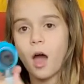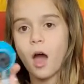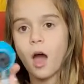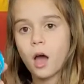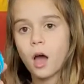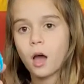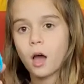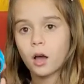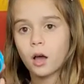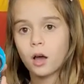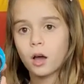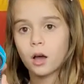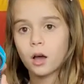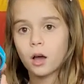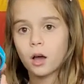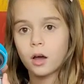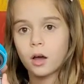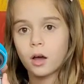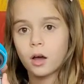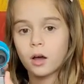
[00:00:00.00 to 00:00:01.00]

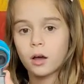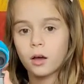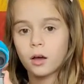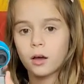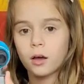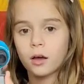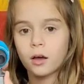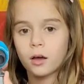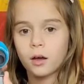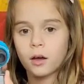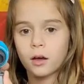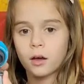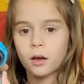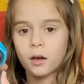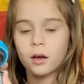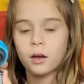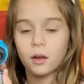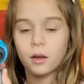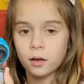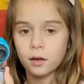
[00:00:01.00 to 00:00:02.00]

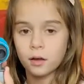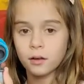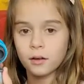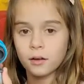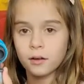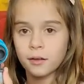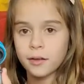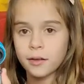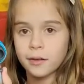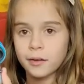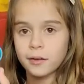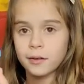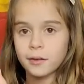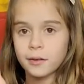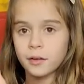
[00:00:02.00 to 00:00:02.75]
[no speech]